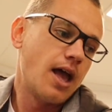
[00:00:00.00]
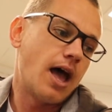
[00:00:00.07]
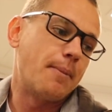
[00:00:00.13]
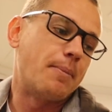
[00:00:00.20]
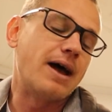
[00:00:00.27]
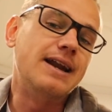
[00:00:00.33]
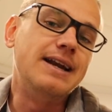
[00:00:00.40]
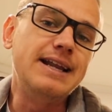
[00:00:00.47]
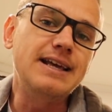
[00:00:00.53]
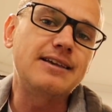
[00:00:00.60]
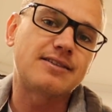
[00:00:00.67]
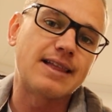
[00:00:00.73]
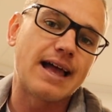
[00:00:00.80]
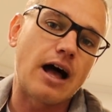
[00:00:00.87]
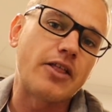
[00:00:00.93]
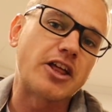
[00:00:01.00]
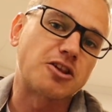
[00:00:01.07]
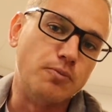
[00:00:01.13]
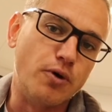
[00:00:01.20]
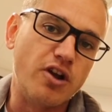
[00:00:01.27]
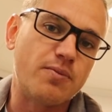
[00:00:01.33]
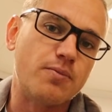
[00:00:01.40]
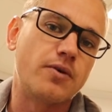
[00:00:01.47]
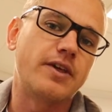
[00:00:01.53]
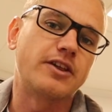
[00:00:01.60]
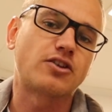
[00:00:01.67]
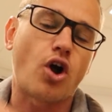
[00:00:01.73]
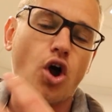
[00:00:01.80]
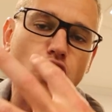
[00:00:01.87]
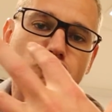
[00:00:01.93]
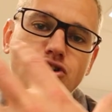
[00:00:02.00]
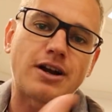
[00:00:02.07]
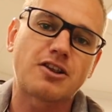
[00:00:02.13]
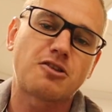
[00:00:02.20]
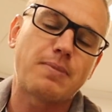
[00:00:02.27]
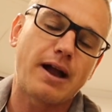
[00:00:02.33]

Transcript: But at least now there's movement, there's contractors